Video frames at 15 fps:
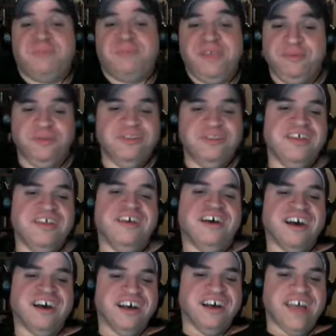people.
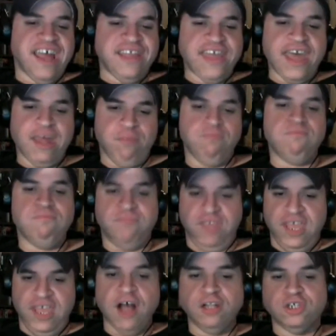Uh, and then
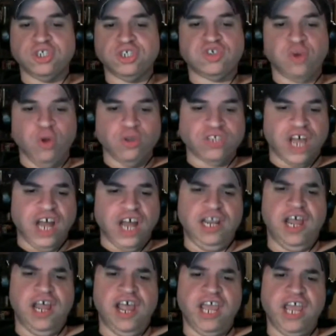the Elder Scrolls
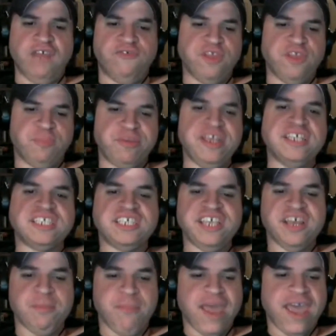Online for the P C
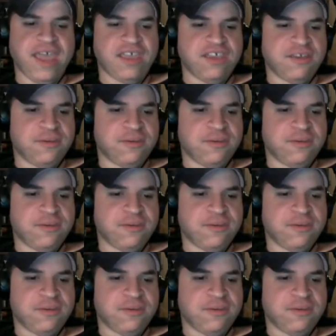and Mac.